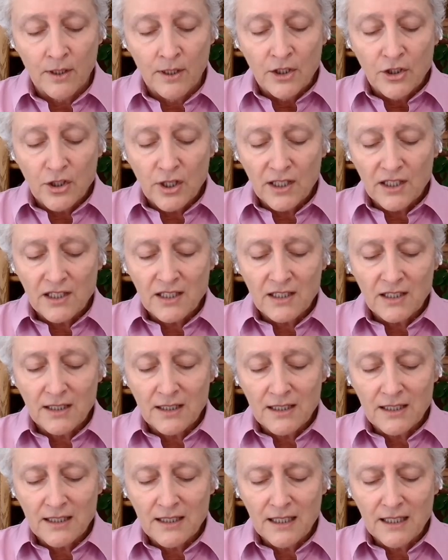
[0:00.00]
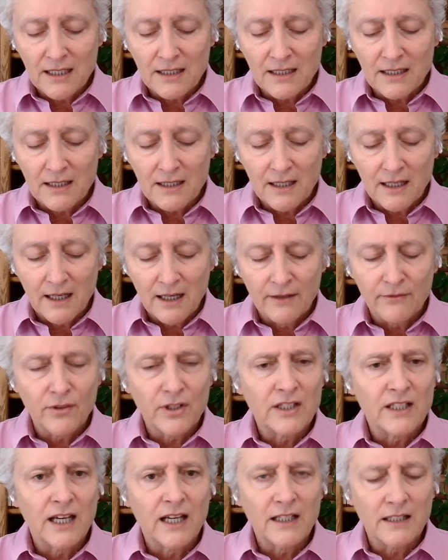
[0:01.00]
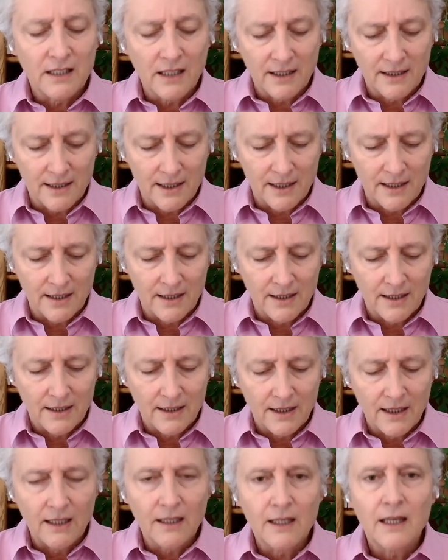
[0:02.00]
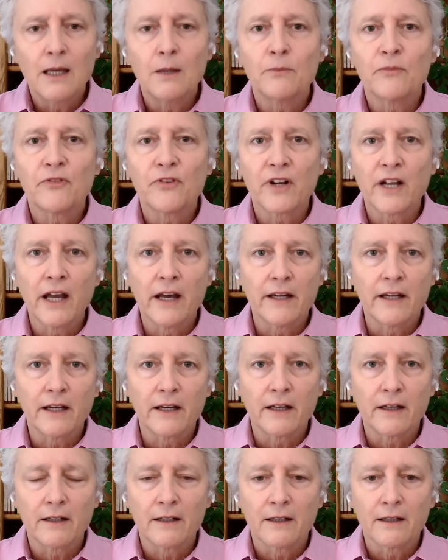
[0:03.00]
Just a stint every day does it. I keep forgetting.